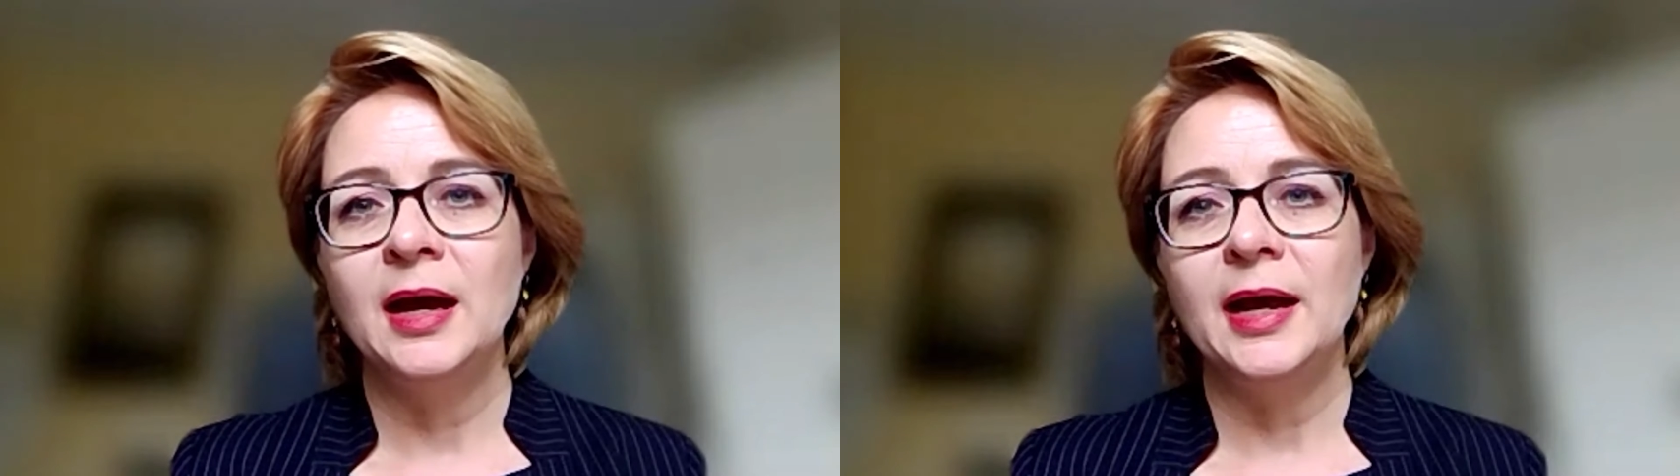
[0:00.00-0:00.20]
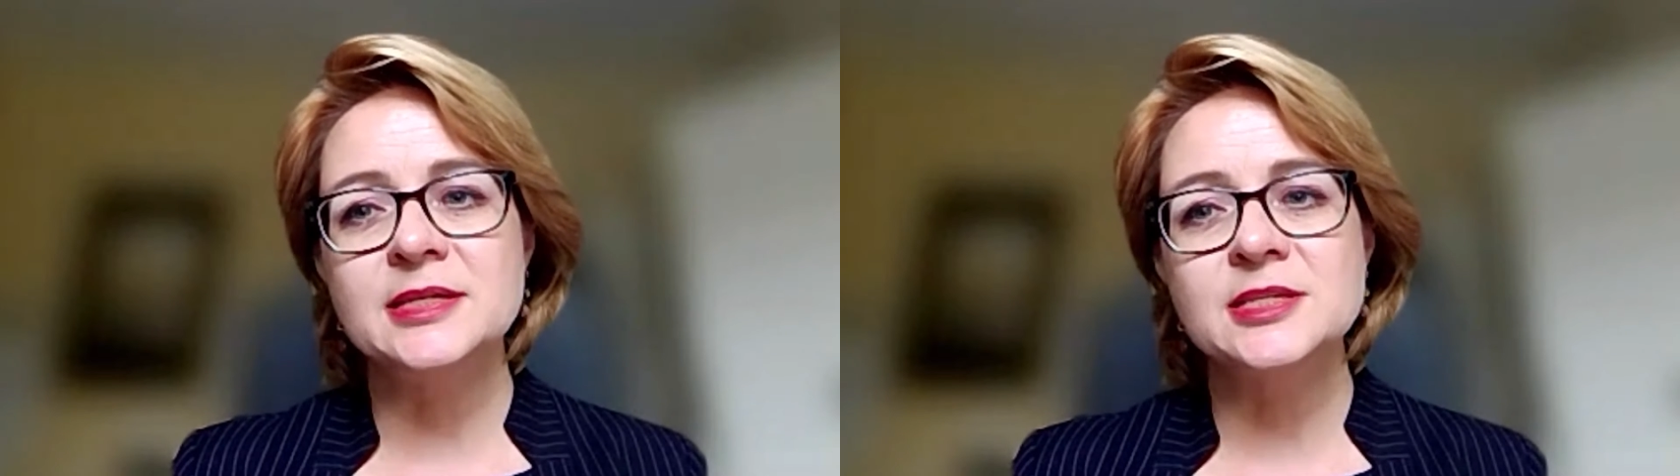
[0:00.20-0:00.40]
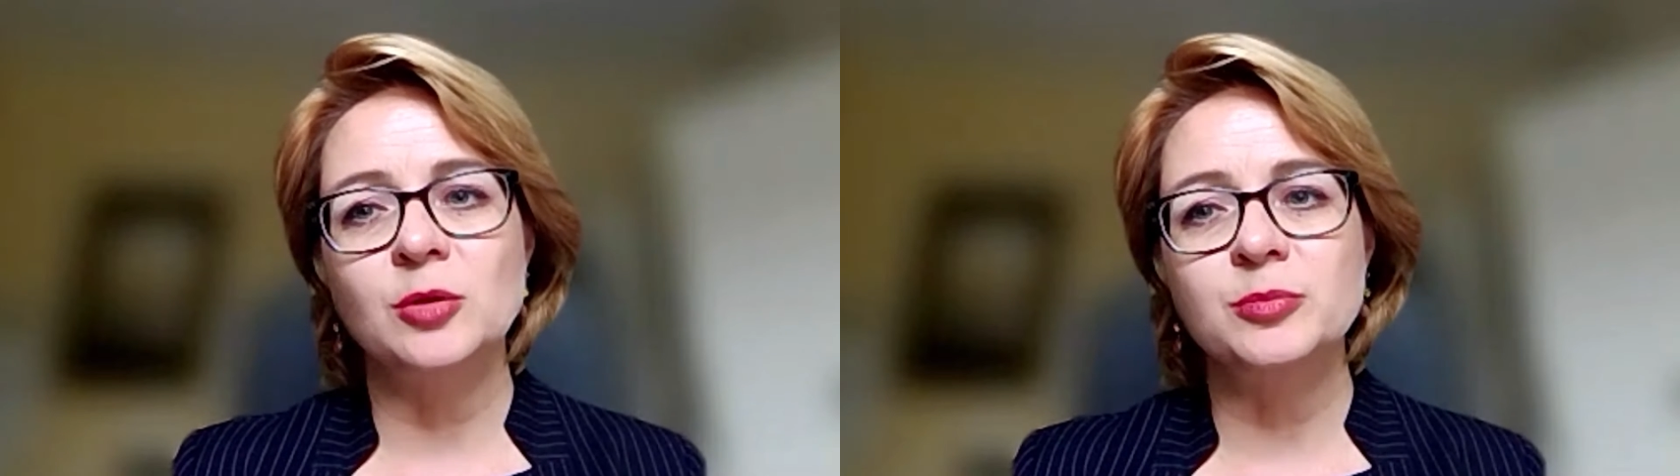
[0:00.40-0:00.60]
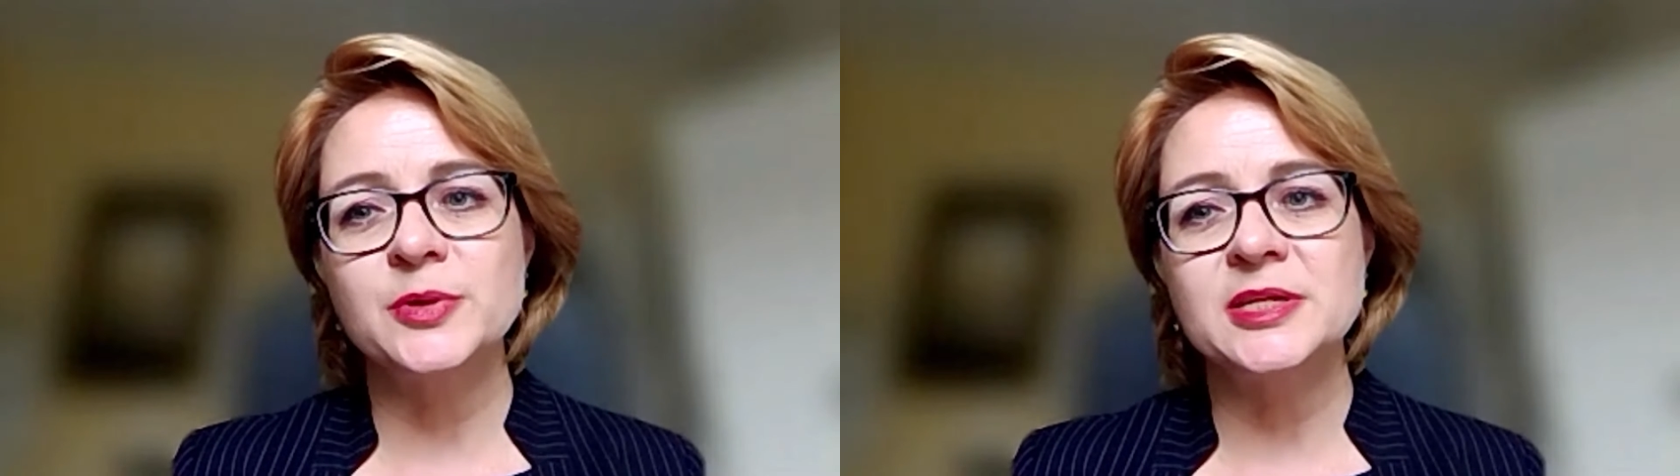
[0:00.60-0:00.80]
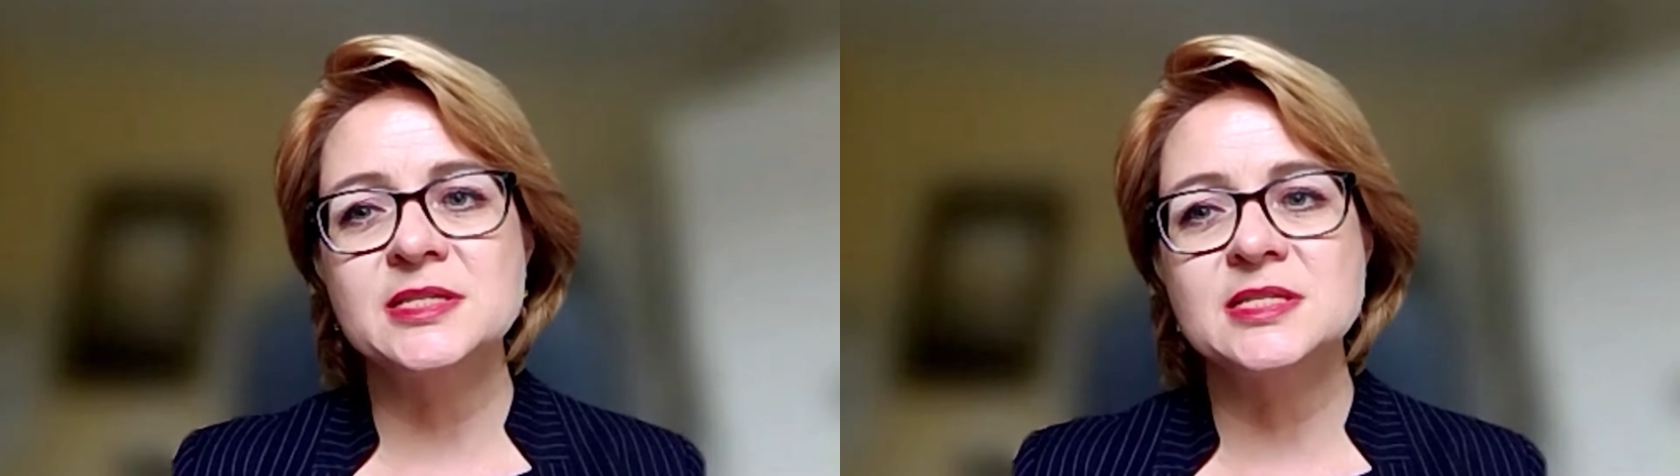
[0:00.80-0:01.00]
At
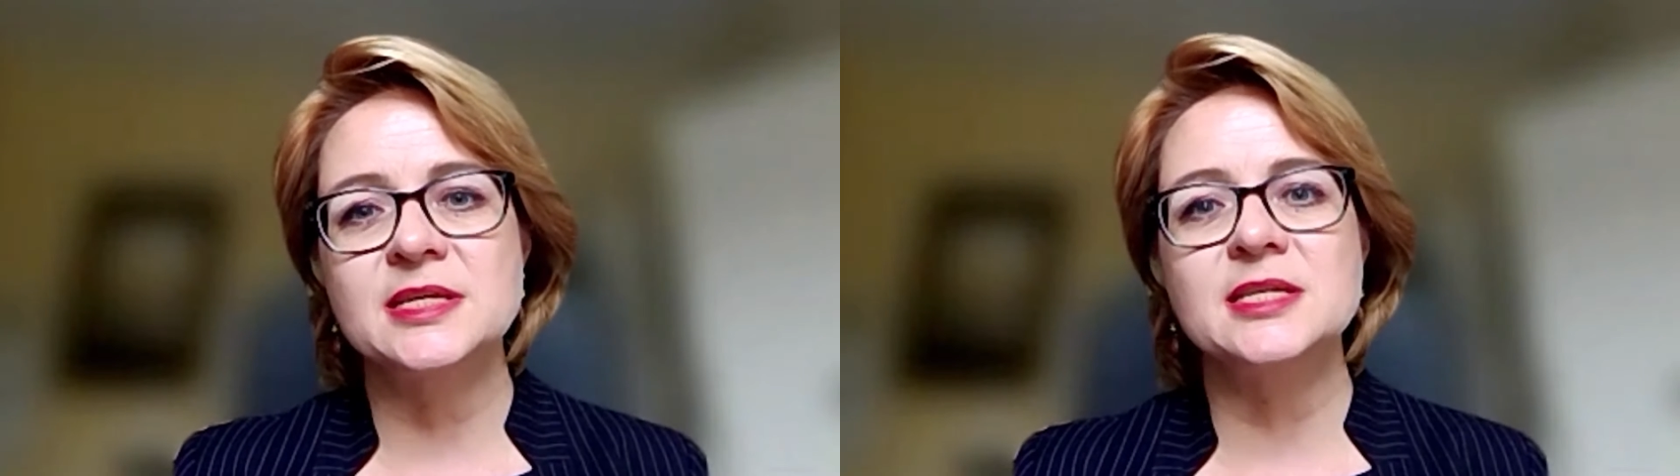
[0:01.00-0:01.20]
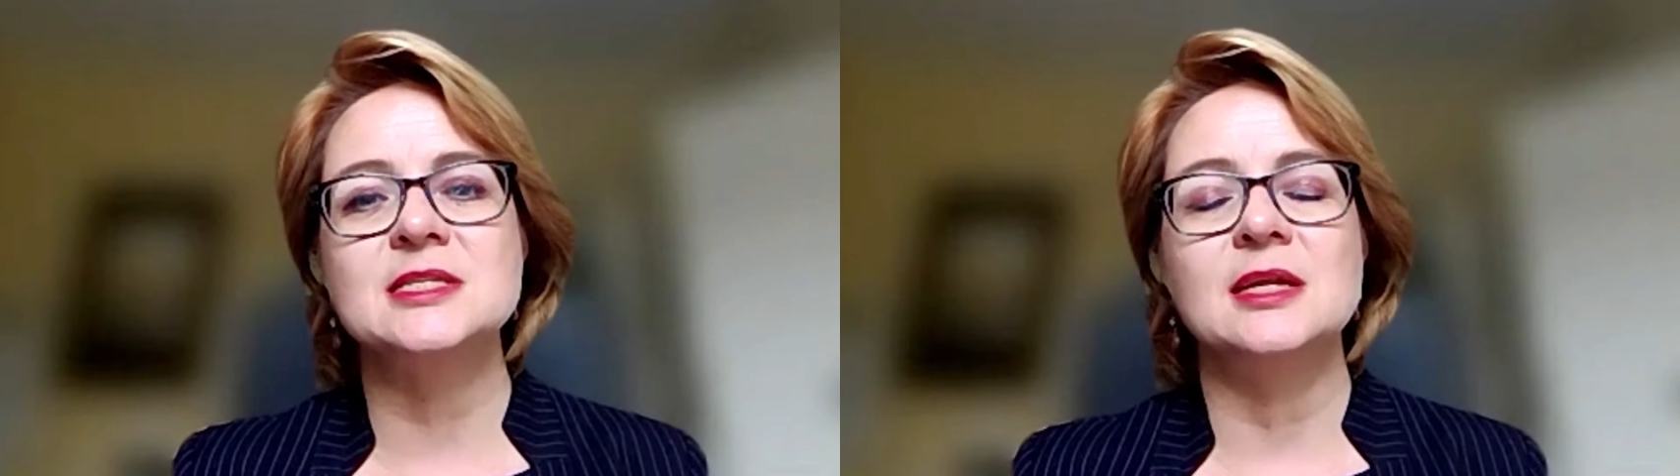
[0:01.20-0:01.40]
COP26